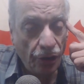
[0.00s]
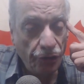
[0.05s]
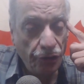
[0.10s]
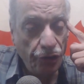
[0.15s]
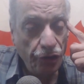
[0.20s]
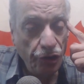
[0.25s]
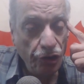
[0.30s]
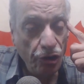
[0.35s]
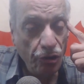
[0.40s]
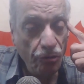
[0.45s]

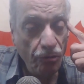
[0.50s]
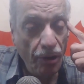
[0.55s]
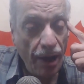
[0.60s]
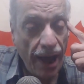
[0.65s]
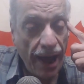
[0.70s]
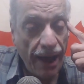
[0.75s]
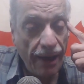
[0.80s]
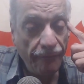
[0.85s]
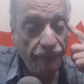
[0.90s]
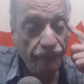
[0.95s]
do you
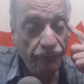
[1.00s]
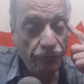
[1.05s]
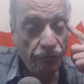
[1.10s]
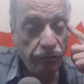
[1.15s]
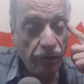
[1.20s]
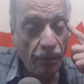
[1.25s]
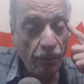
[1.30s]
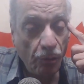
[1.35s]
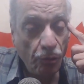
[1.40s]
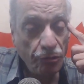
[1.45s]
have
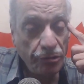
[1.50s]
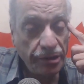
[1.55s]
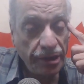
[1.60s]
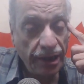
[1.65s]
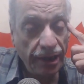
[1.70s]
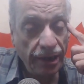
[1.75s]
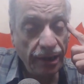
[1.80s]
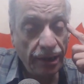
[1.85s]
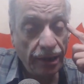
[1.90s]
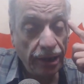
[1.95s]
trouble
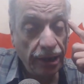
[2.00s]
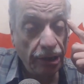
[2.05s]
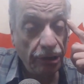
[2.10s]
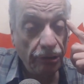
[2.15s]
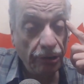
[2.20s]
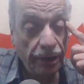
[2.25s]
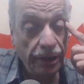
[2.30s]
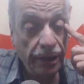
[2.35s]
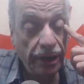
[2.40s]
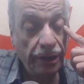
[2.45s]
seeing
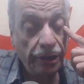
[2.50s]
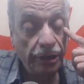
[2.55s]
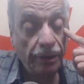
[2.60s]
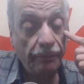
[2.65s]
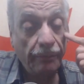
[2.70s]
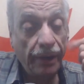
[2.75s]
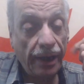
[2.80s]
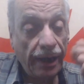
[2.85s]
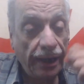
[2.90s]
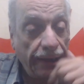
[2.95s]
clearly in your
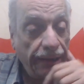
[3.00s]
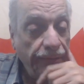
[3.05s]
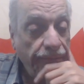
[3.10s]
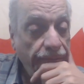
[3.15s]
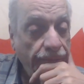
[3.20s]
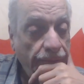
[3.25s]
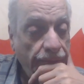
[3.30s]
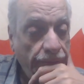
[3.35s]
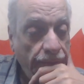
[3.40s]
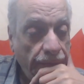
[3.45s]
mind?
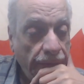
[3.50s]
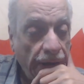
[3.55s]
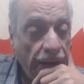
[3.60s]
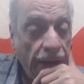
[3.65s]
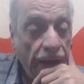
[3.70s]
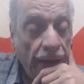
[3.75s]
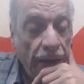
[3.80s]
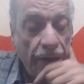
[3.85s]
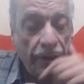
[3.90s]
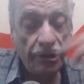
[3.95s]

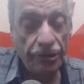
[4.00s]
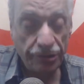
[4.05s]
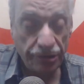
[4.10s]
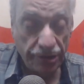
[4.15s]
There's